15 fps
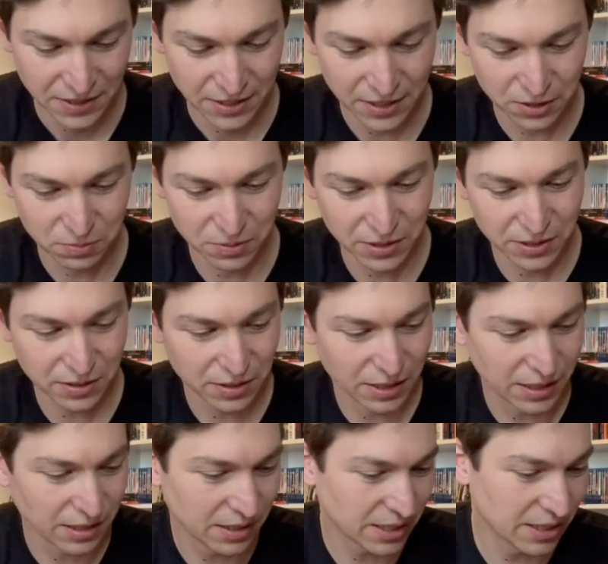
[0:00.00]
this one,
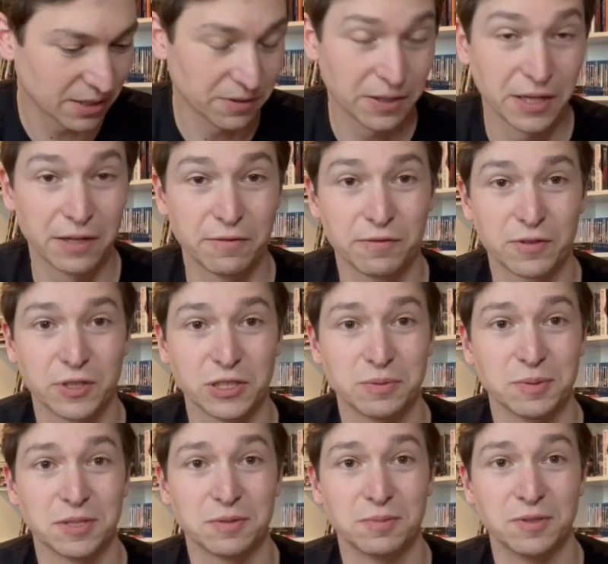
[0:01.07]
I got a lot of
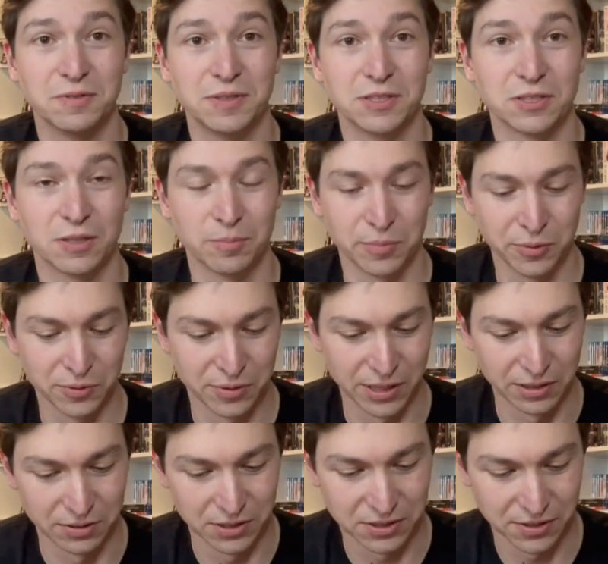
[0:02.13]
Christmas movies on Blu-ray
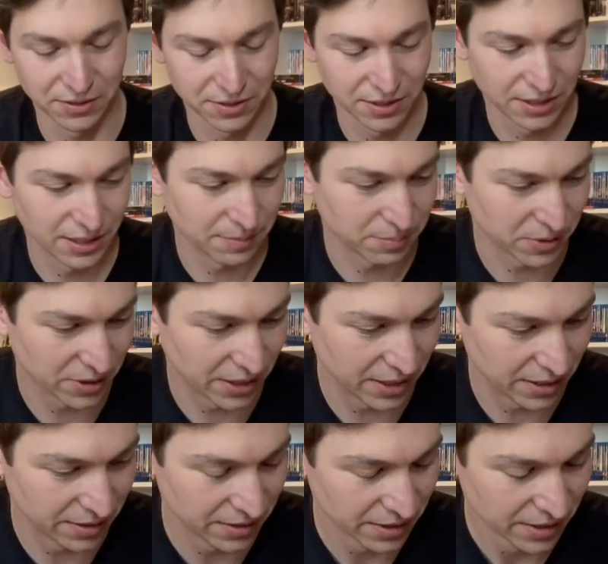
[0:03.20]
recently. I
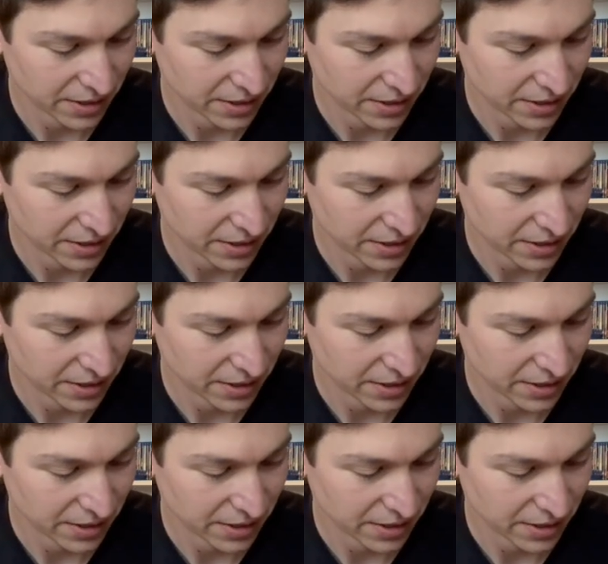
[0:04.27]
upgraded.